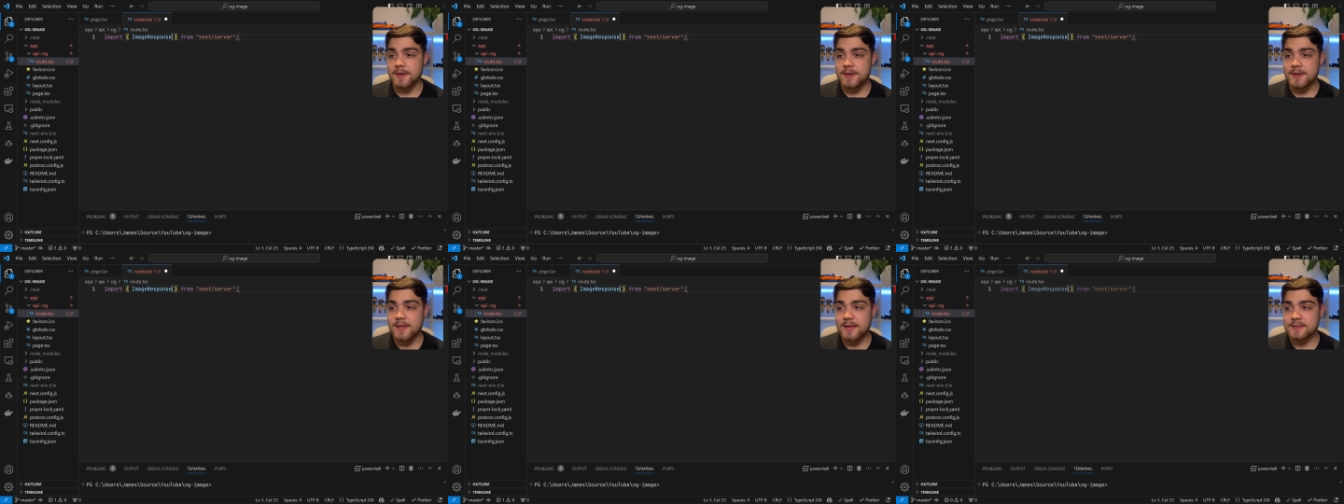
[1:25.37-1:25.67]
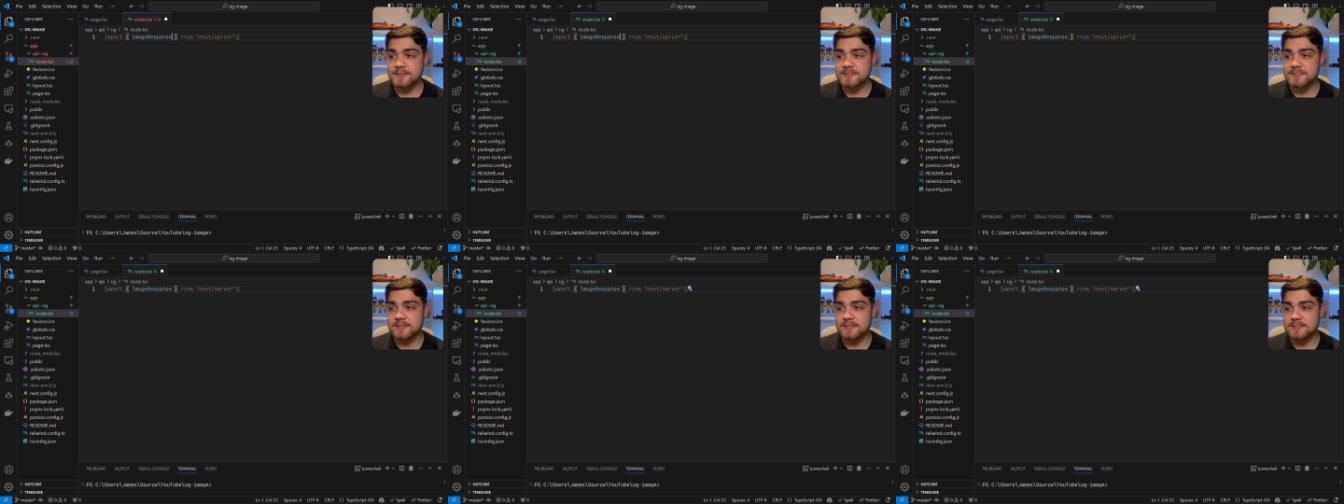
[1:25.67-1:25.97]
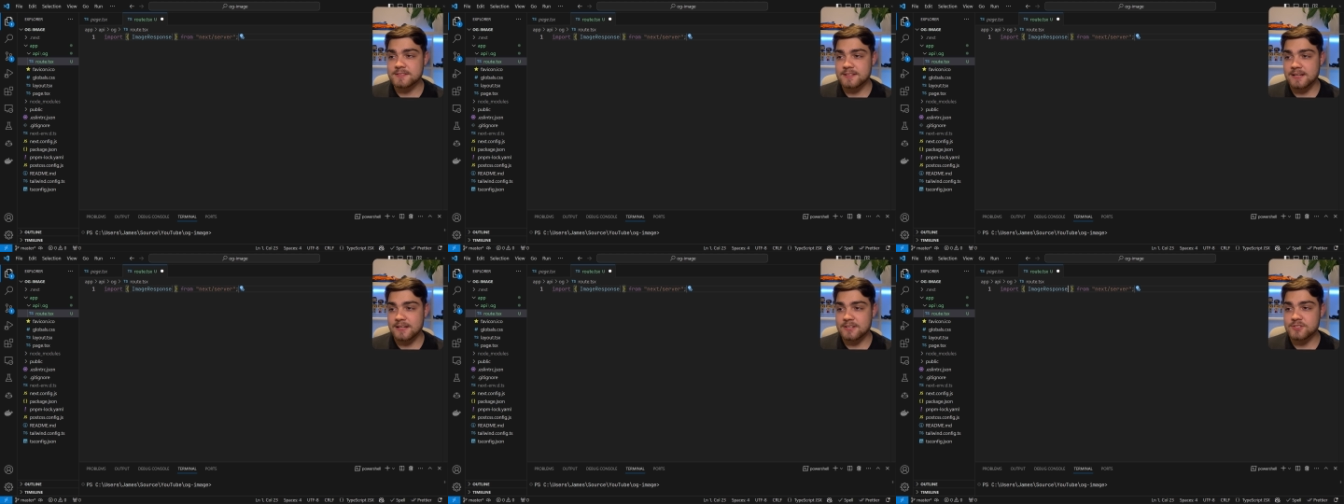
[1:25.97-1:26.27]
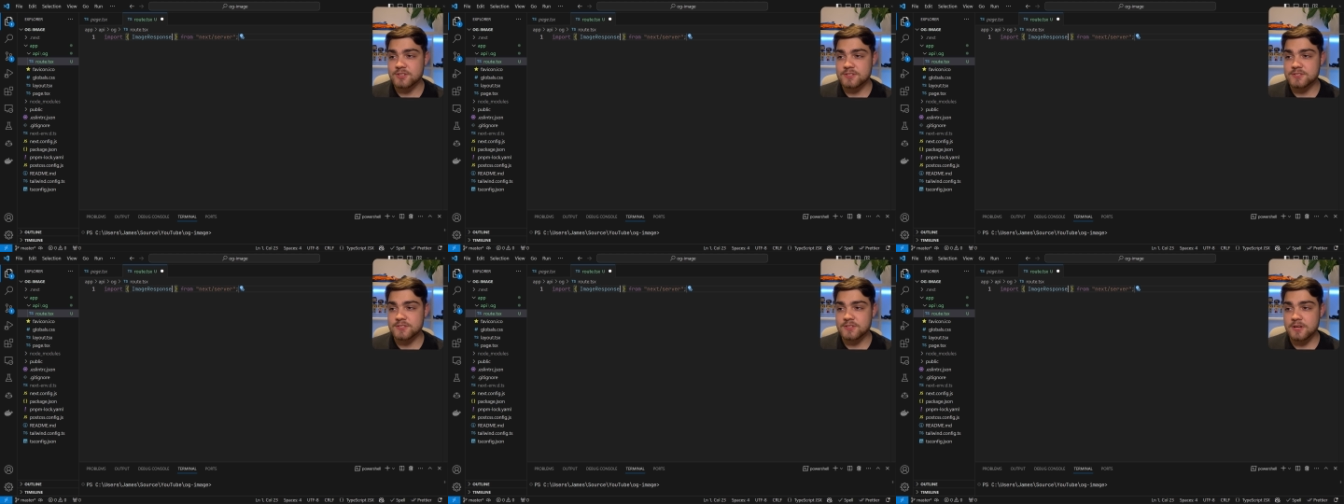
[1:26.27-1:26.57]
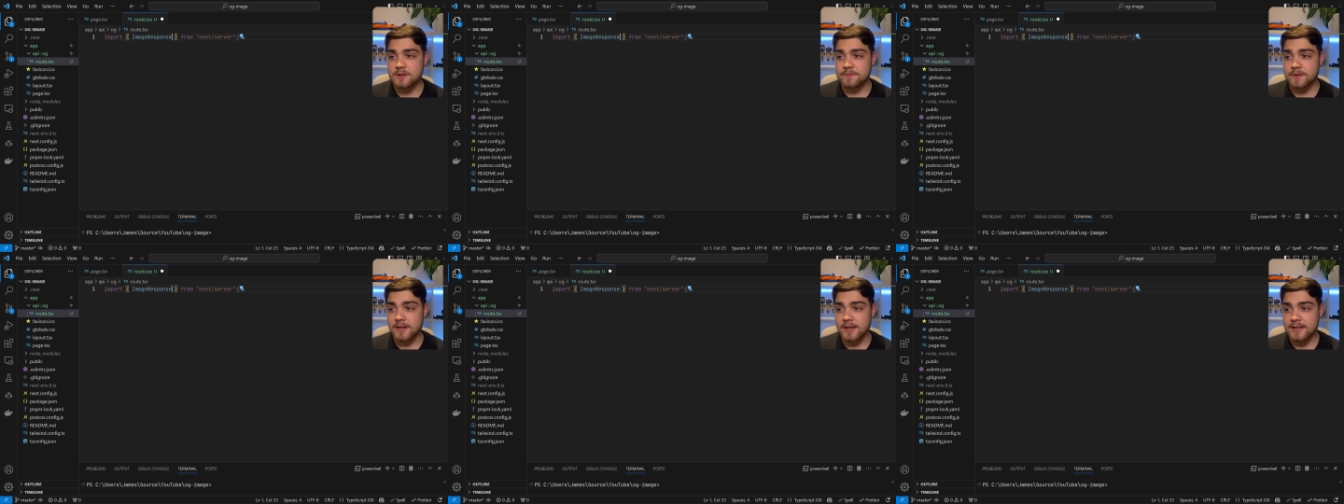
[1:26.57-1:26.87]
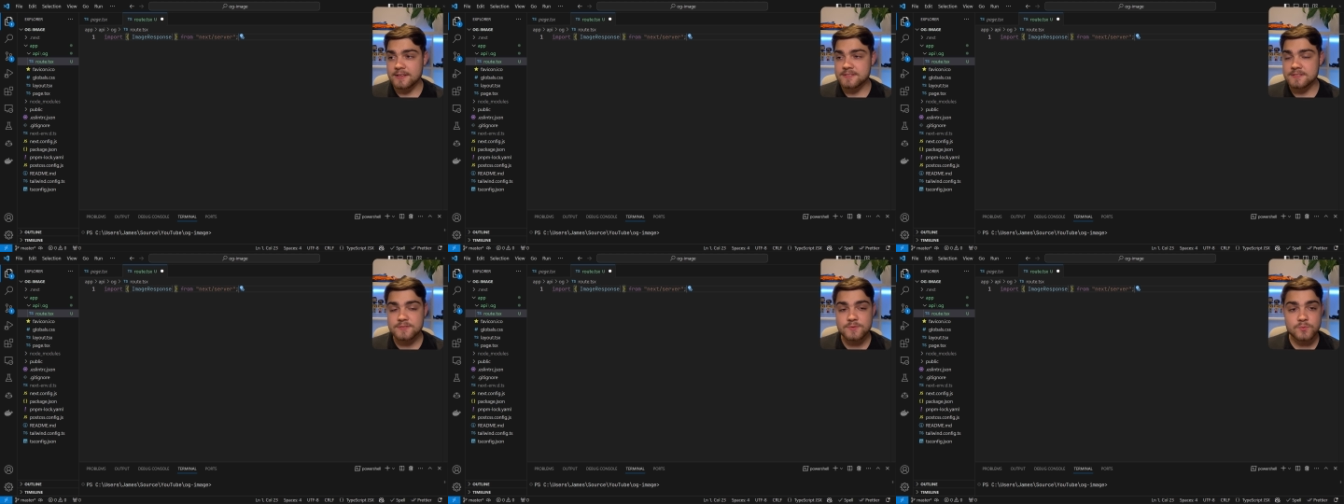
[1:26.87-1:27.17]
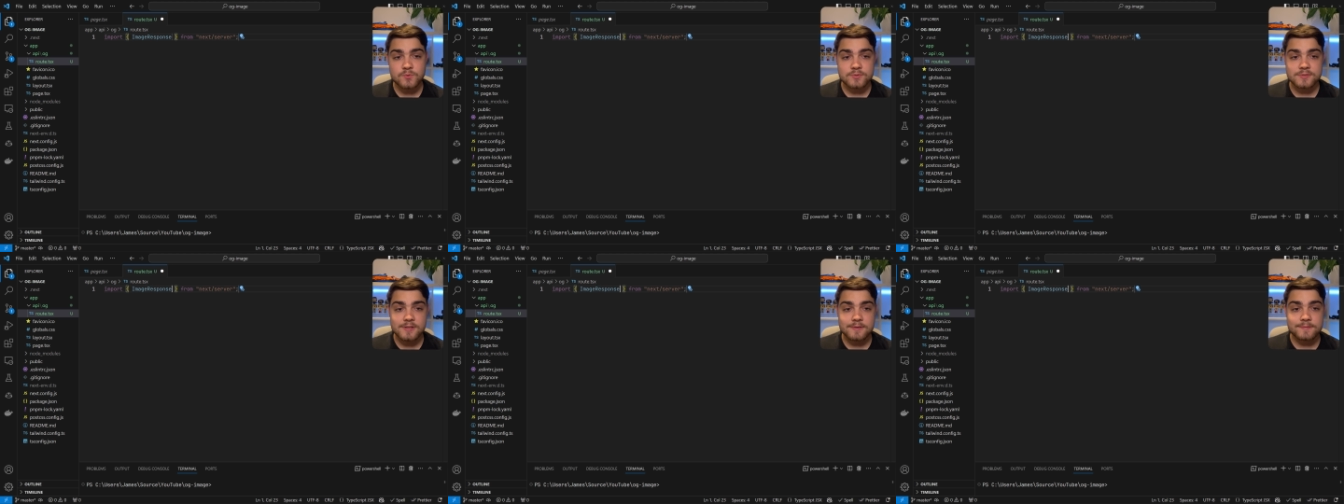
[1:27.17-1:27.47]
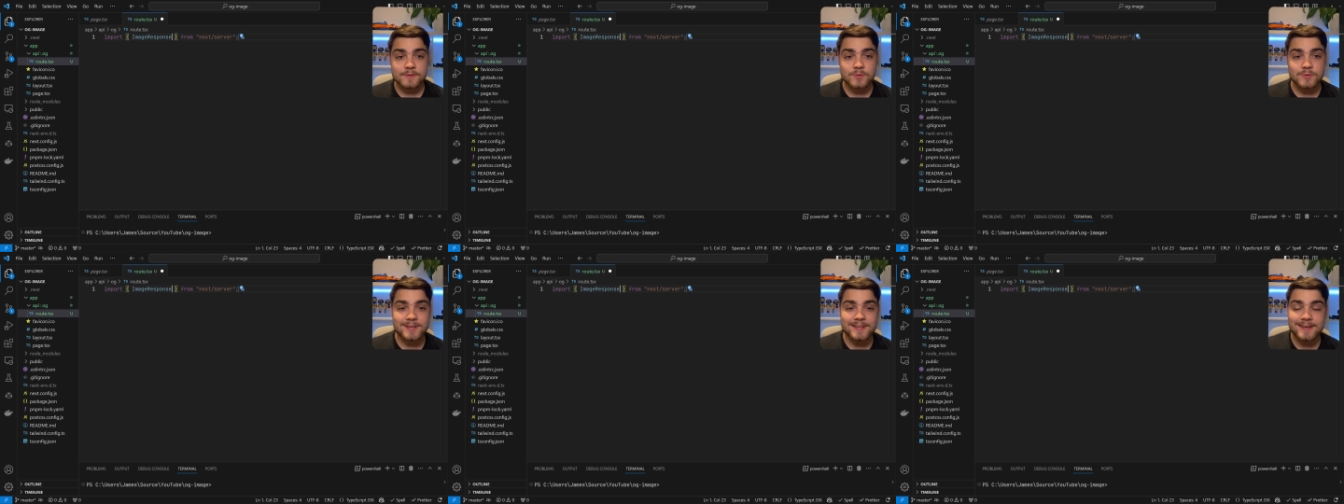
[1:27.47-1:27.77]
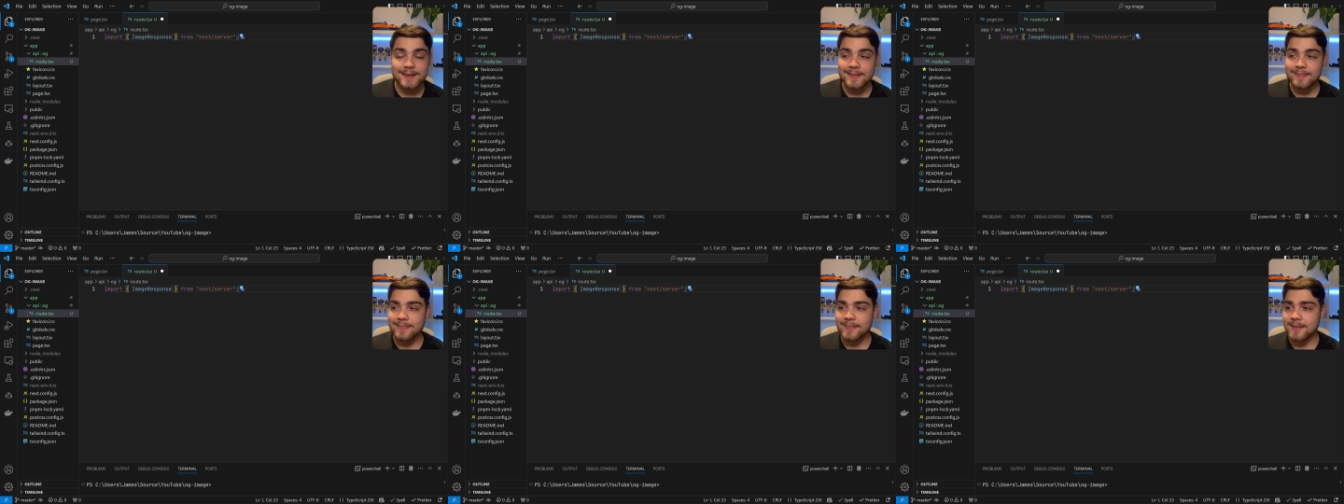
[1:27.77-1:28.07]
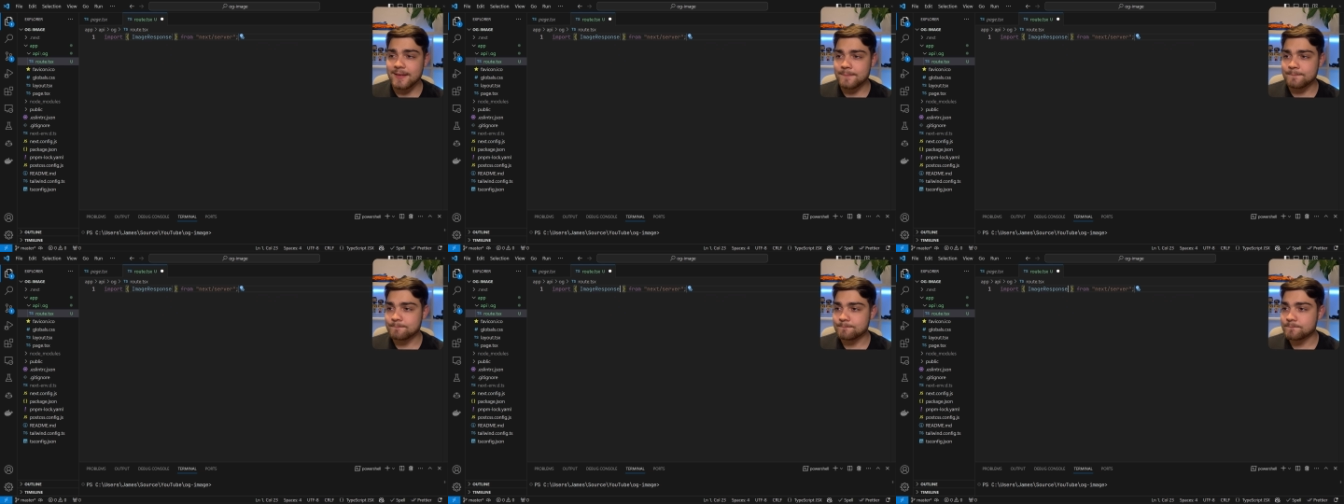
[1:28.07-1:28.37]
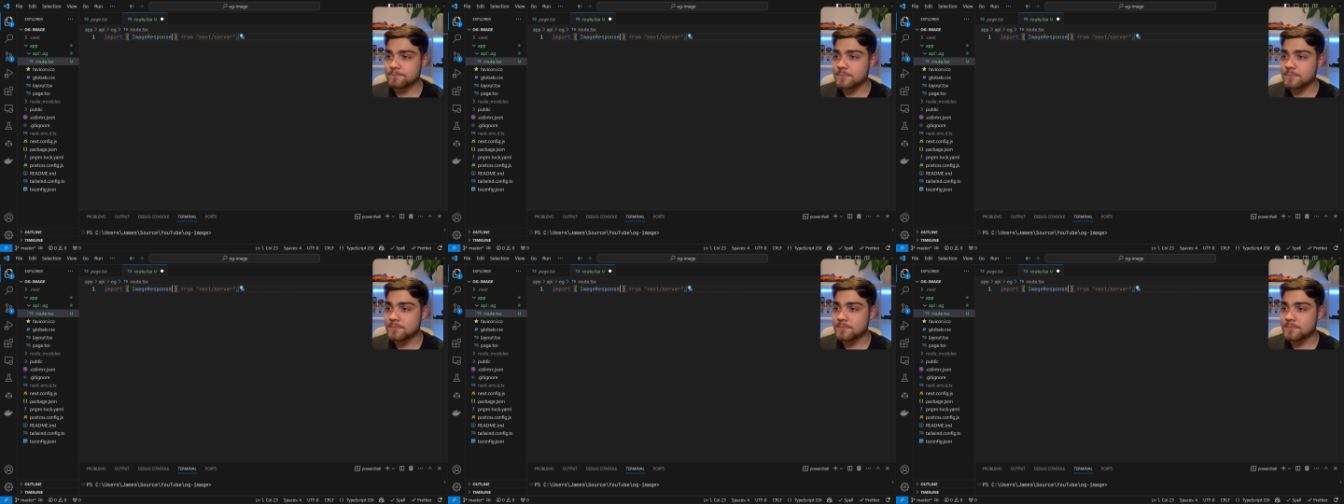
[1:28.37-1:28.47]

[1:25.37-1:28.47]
next slash server as it's auto-filled in there.